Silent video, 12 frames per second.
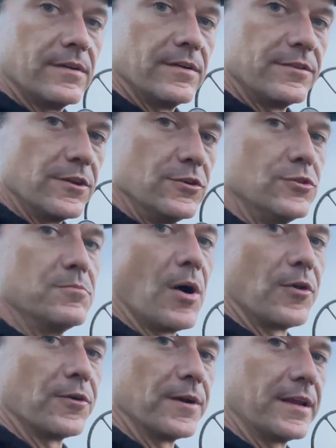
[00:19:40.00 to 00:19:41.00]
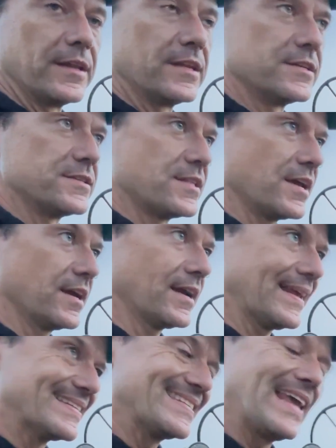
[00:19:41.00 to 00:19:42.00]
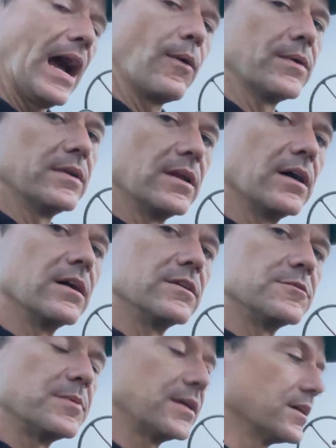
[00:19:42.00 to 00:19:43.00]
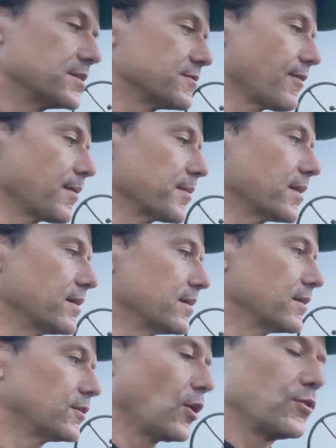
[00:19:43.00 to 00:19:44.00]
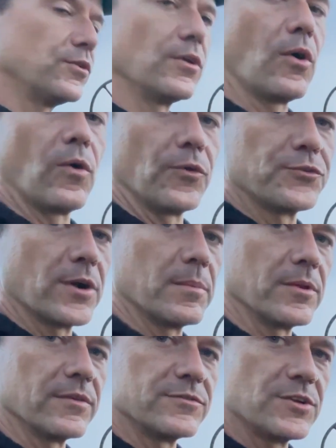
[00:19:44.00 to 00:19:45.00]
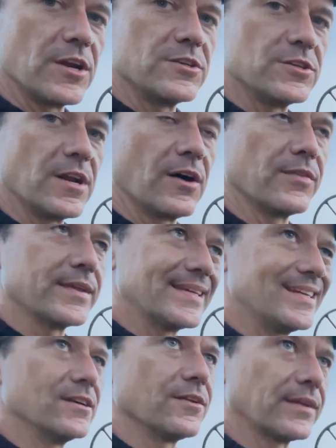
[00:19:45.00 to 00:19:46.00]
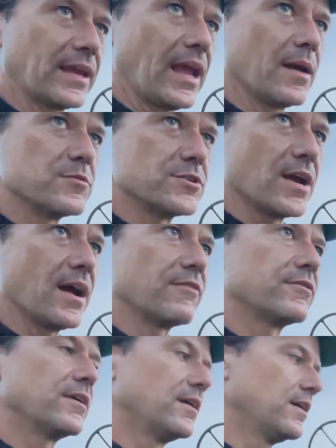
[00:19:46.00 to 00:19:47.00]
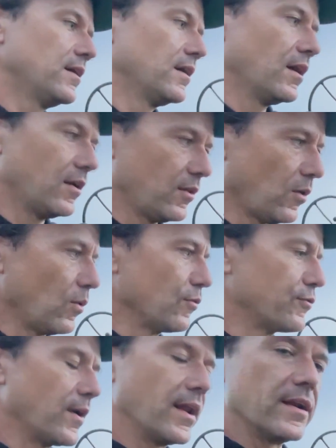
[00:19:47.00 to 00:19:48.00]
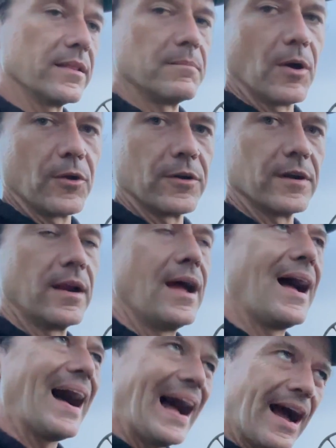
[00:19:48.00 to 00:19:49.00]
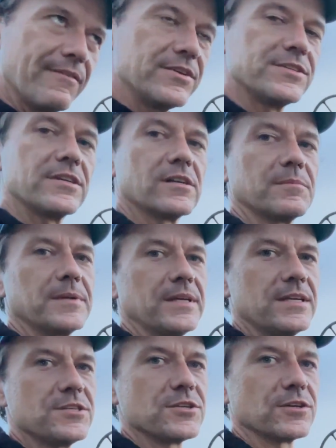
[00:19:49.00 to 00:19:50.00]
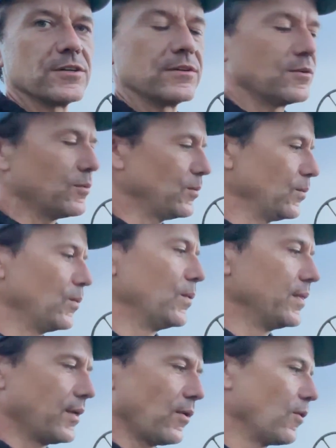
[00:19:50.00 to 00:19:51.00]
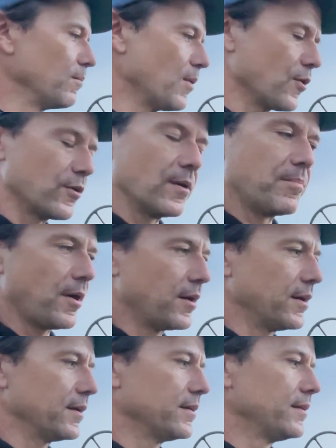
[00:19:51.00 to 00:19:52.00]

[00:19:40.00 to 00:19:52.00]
the new motor in this thing and see how it does, because if I'm gonna go through the whole trouble of changing out the gear on the camshaft and the whole front end of the motor, obviously it'll be easier with the whole motor apart,